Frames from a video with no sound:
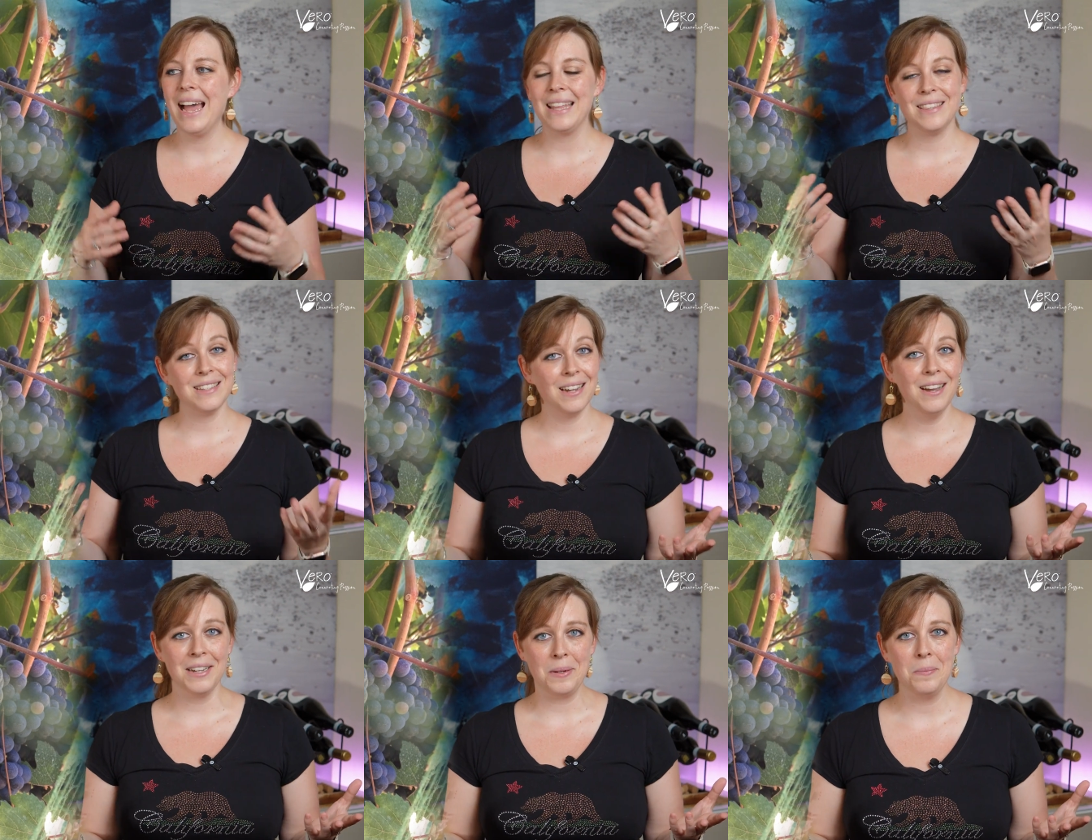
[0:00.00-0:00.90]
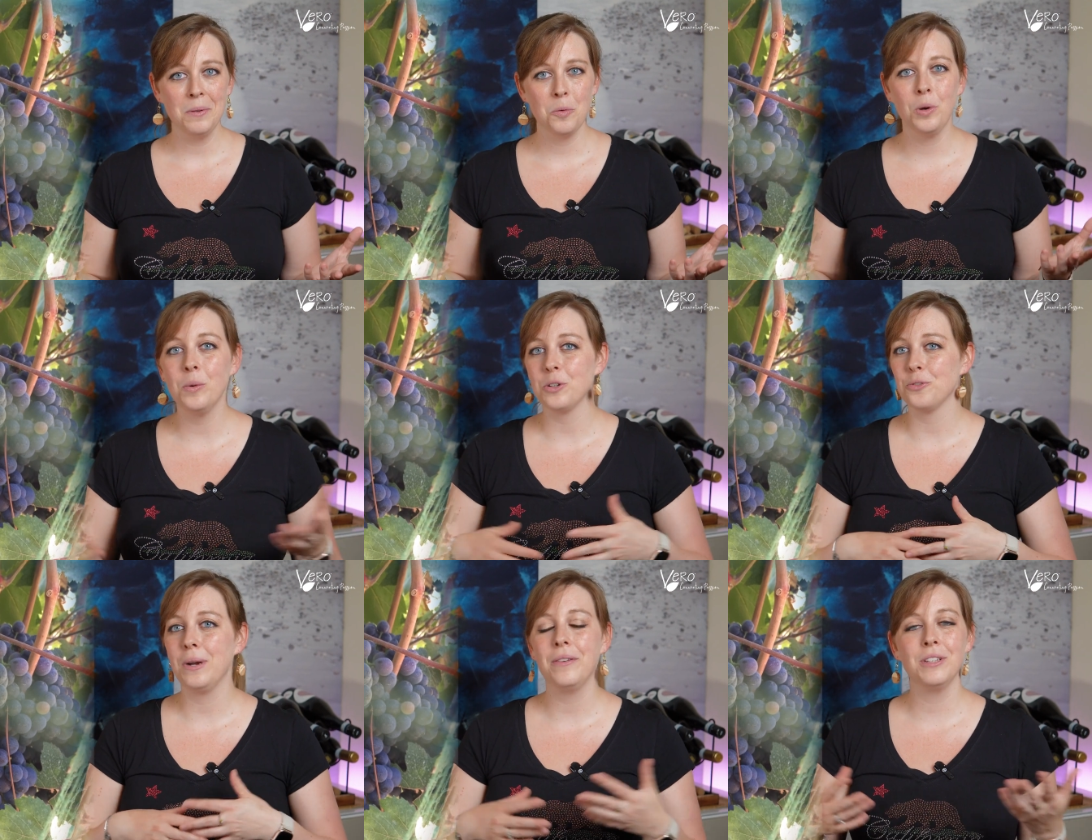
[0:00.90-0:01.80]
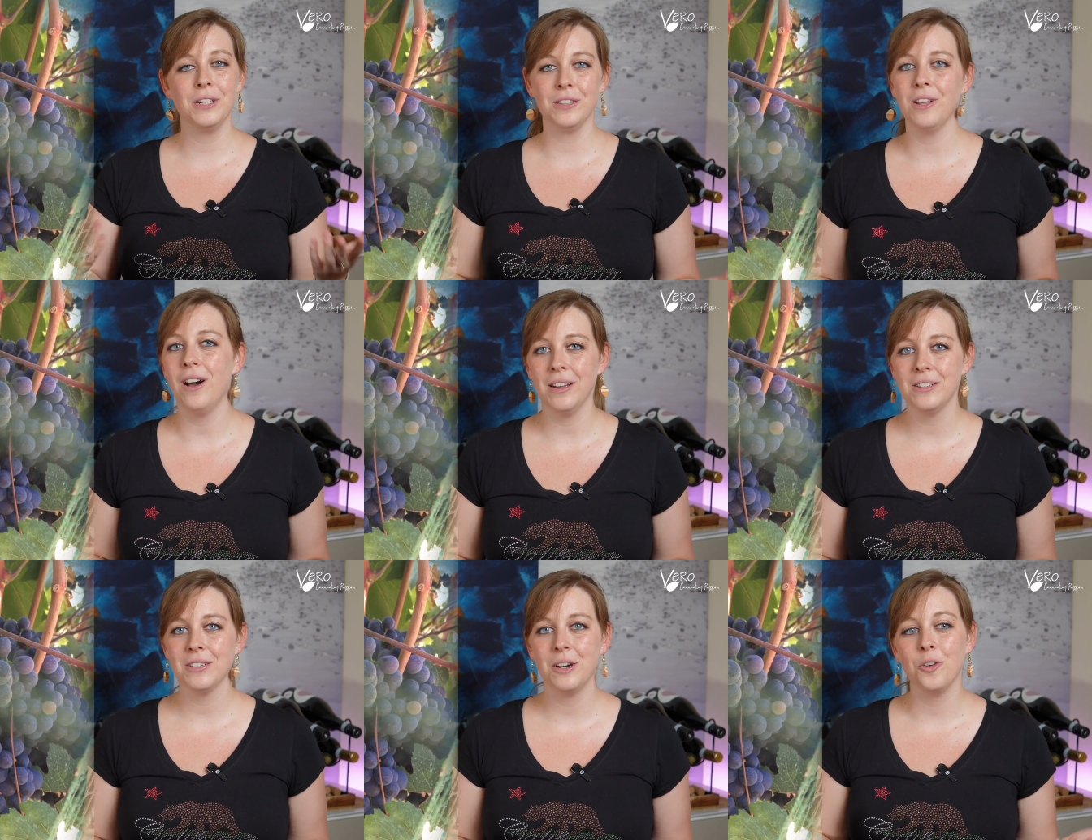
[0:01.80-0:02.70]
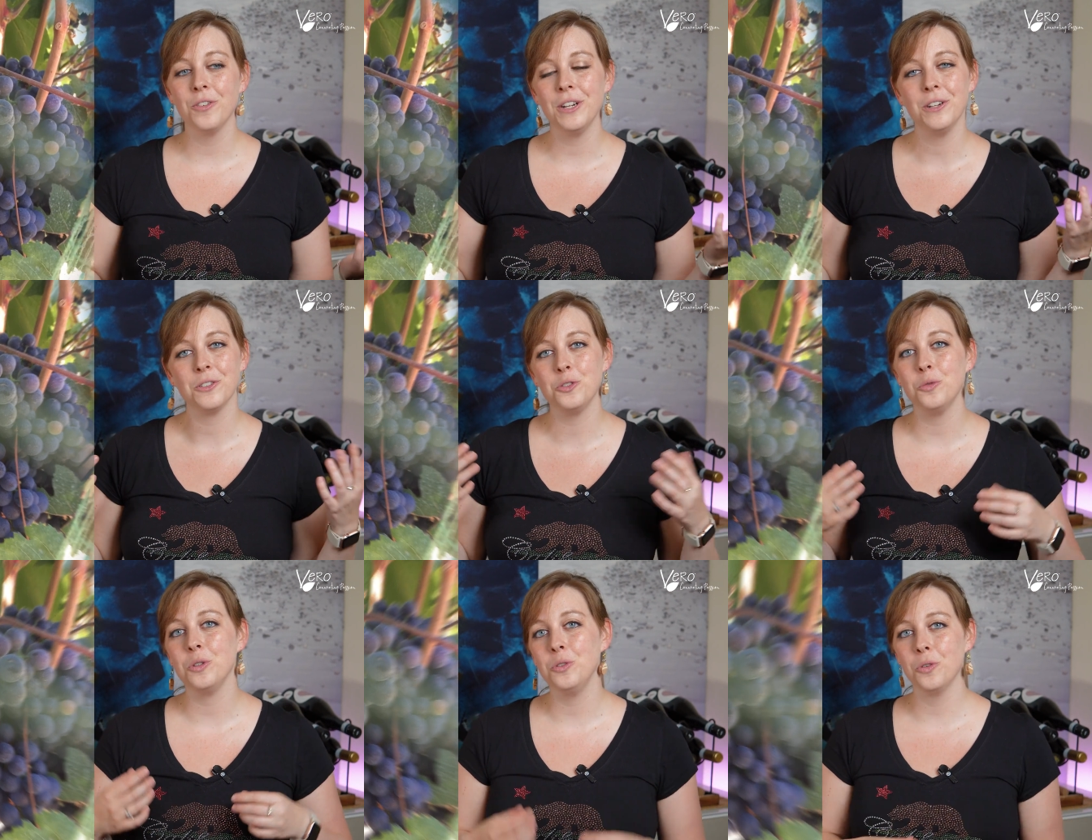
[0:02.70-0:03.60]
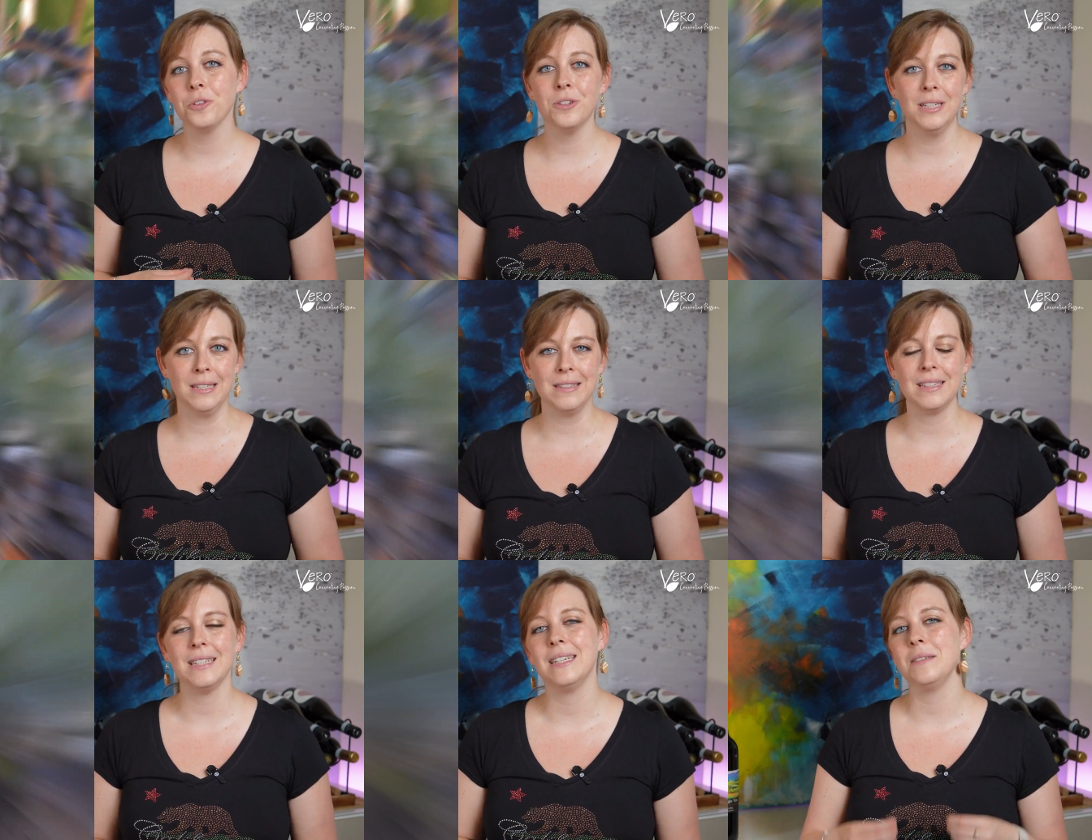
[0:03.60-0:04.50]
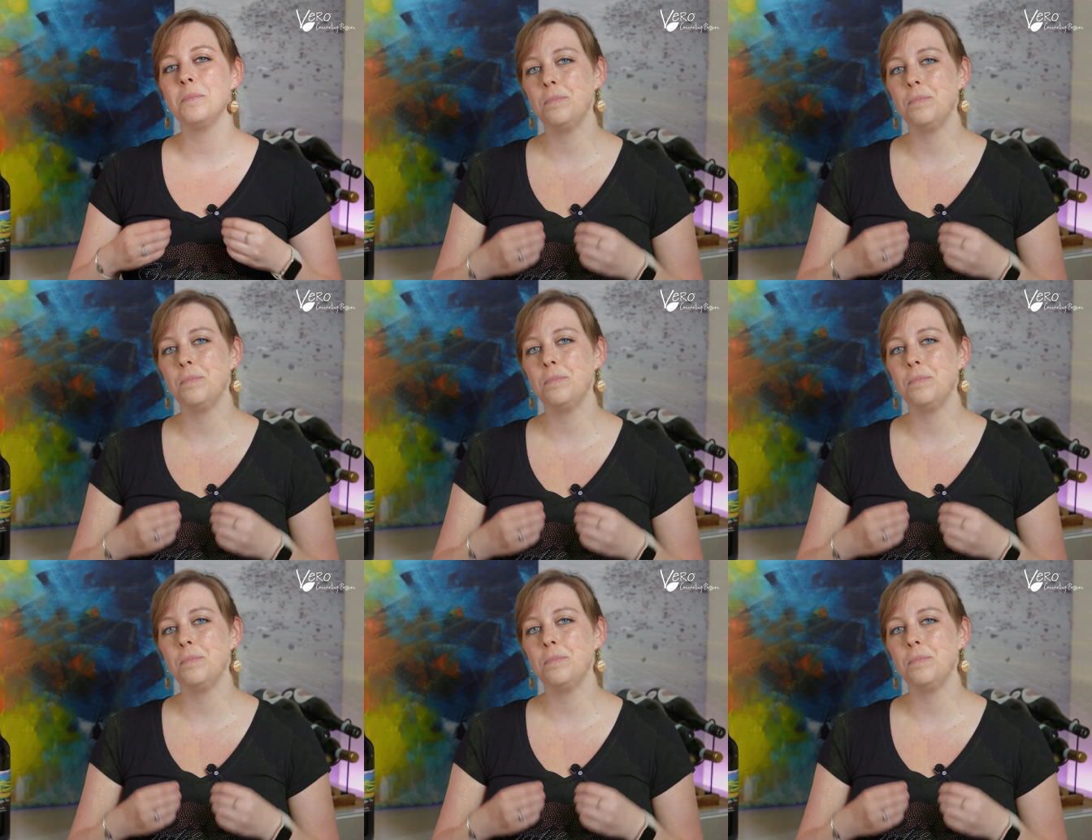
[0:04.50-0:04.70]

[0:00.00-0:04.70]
At the time, we were traveling a lot over here to Northern Italy and